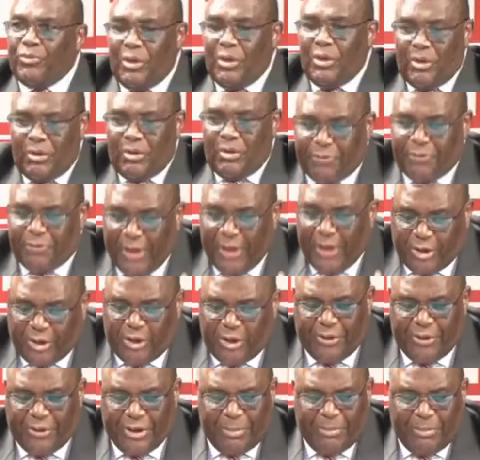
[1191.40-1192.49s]
Thank you
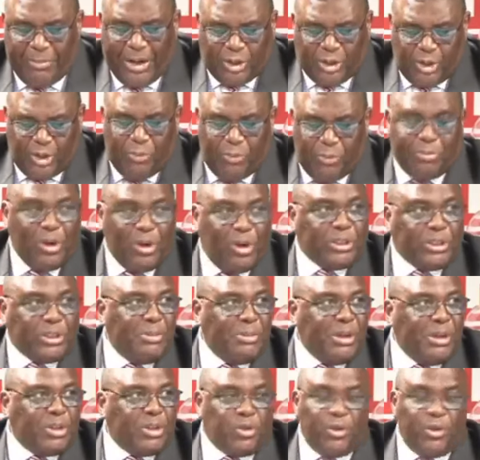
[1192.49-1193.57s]
very much. You brought
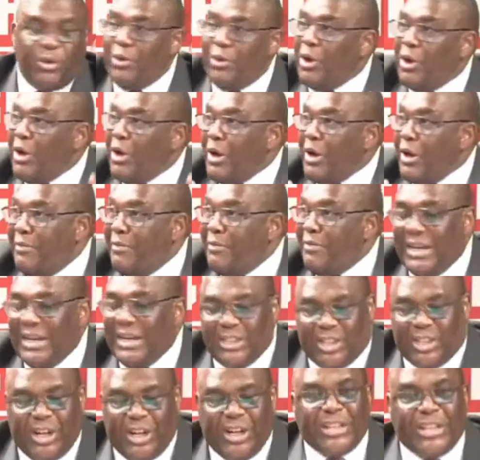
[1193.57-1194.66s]
me to a very
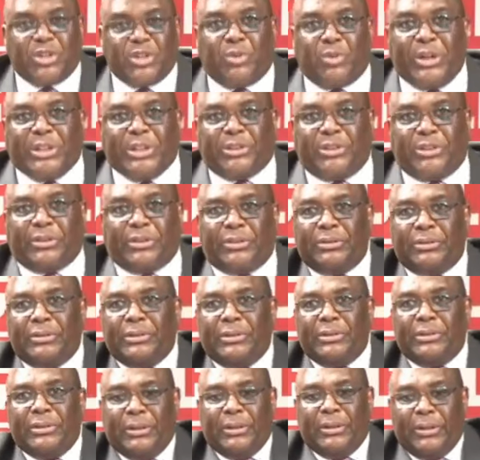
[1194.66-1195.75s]
serious question.
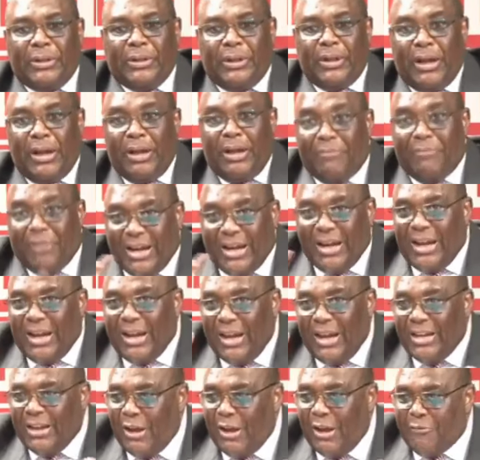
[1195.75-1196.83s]

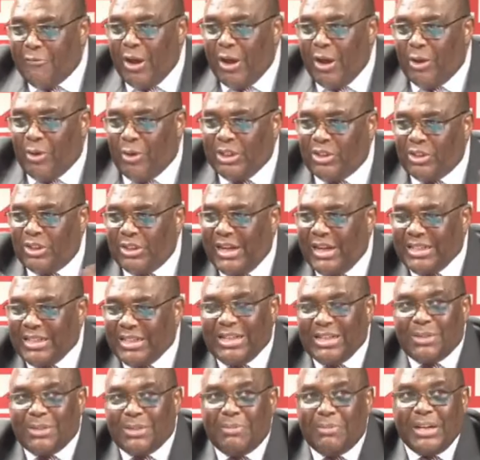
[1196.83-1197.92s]
A question that
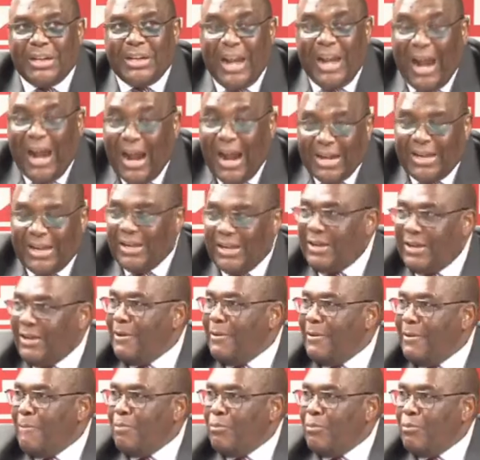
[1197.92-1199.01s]
has been nagging
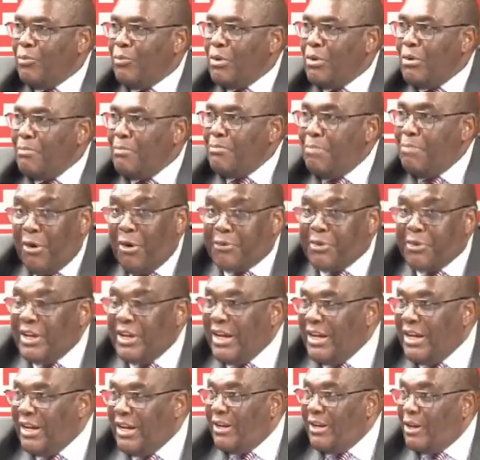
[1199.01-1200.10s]
both the
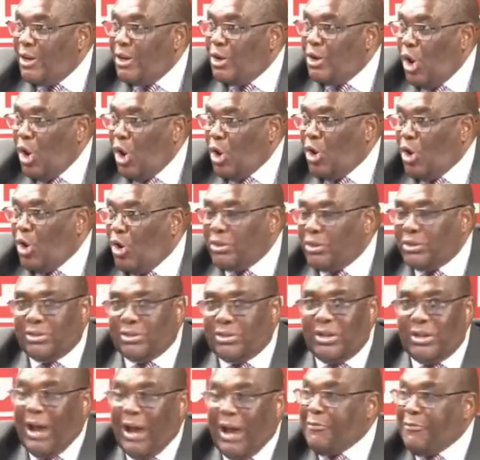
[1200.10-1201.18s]
locals,
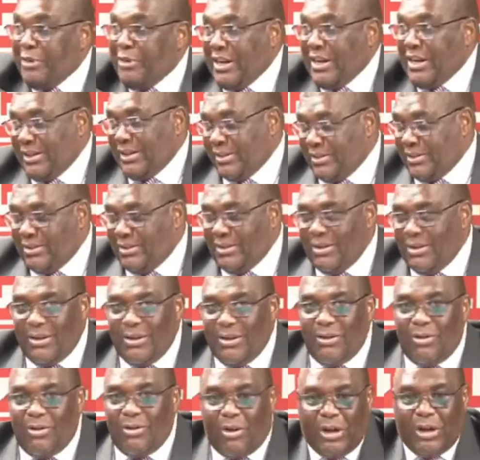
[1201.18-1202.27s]
Africans
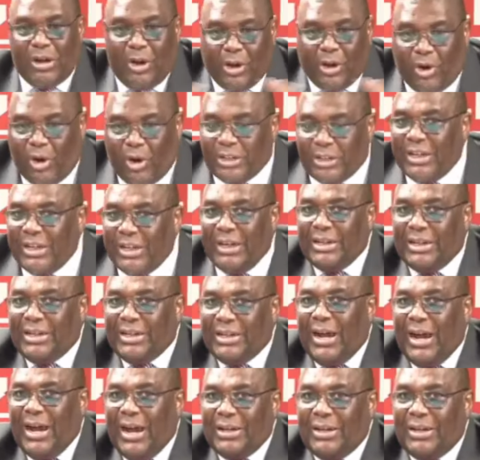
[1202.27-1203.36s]
on the continent,
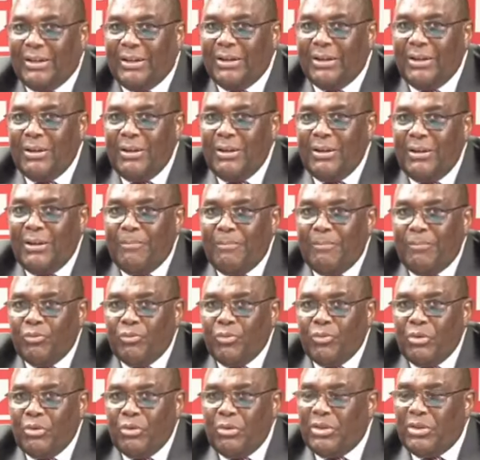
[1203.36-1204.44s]
and
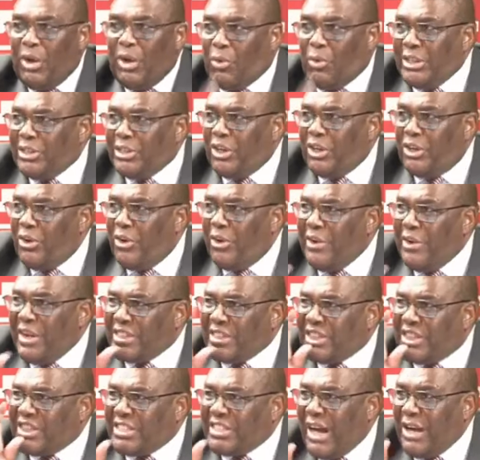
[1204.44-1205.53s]
the question of
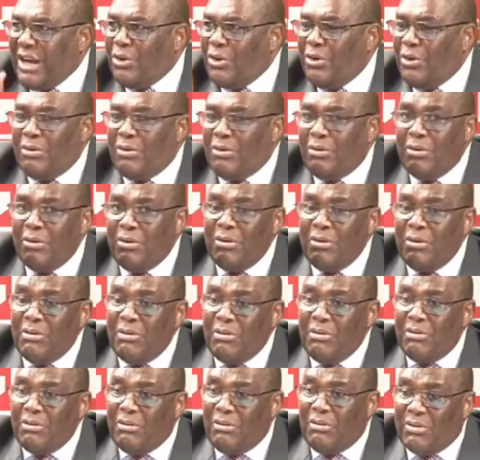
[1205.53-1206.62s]
external
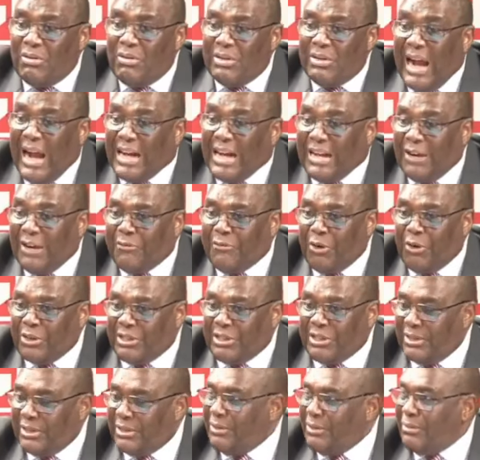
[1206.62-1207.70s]
darker
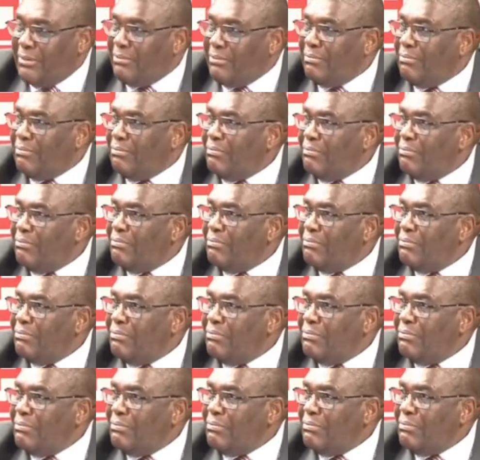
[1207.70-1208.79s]
forces.
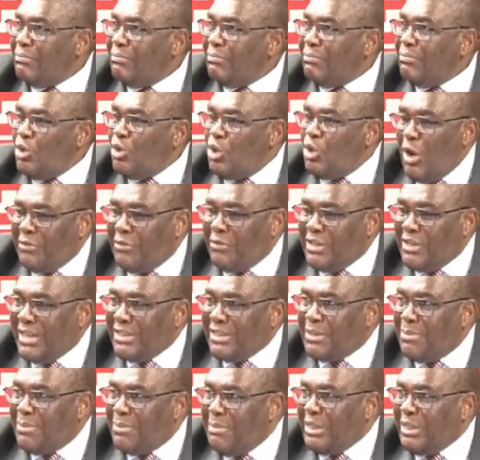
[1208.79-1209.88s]
You have
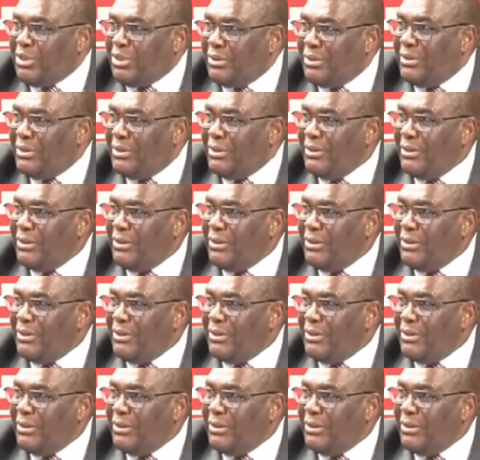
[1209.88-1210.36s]
just mentioned